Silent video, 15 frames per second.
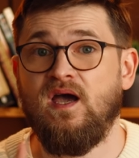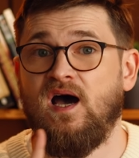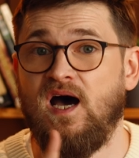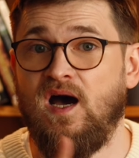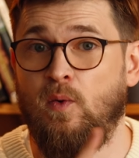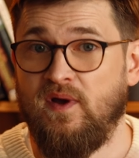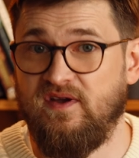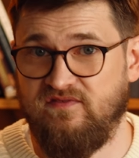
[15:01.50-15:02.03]

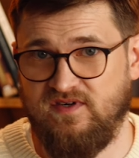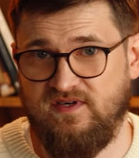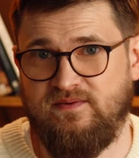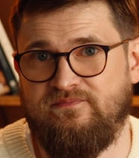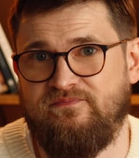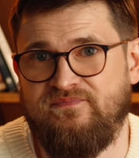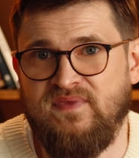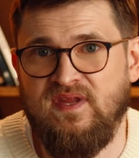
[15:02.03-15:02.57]
However,
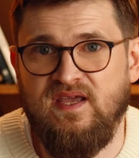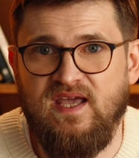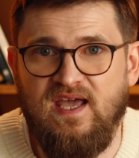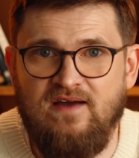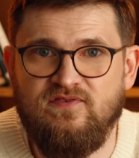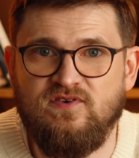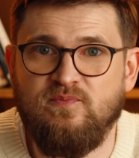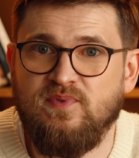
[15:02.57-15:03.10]

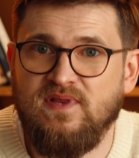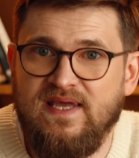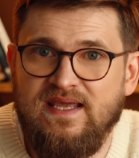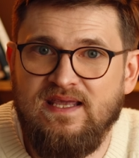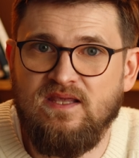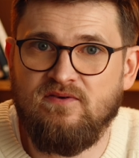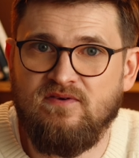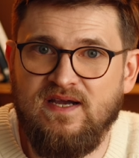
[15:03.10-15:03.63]
after
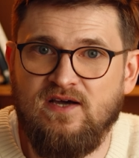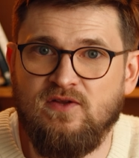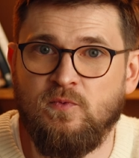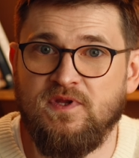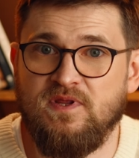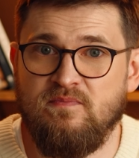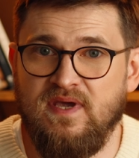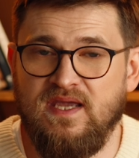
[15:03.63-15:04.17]
playing around
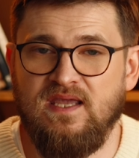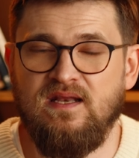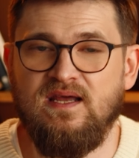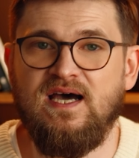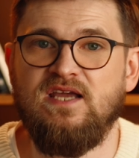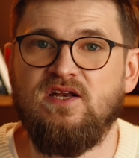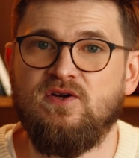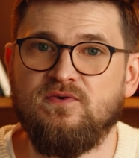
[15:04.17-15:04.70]
with Bigin,
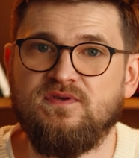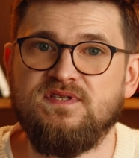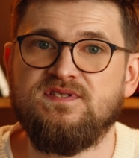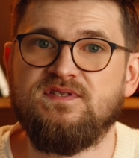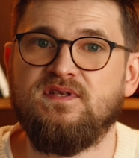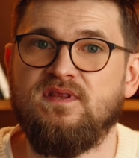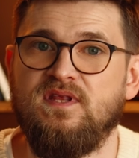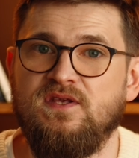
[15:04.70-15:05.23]
I
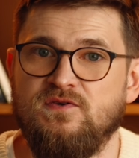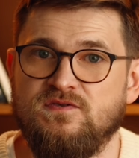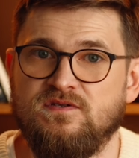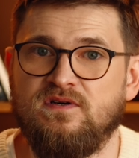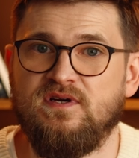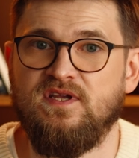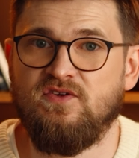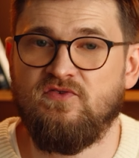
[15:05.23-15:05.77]
noticed the
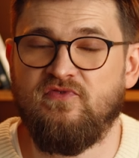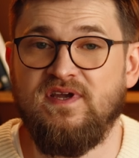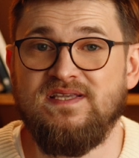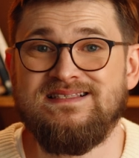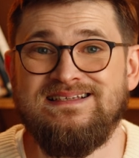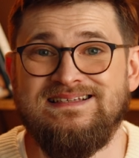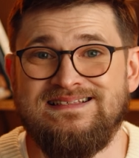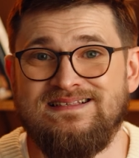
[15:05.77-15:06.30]
user
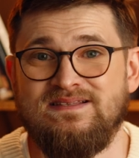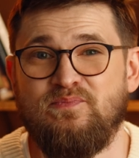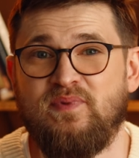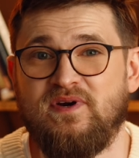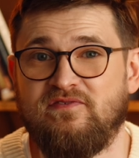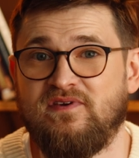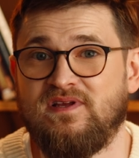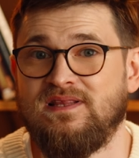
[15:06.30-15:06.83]
interface isn't
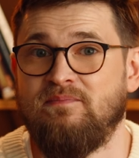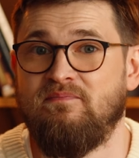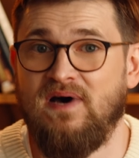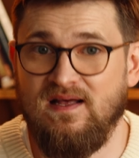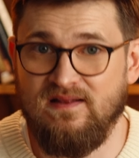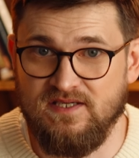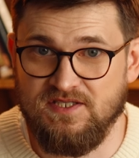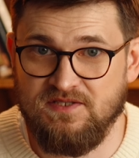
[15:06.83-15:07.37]
perfectly
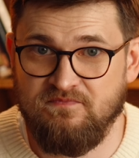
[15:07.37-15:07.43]
polished.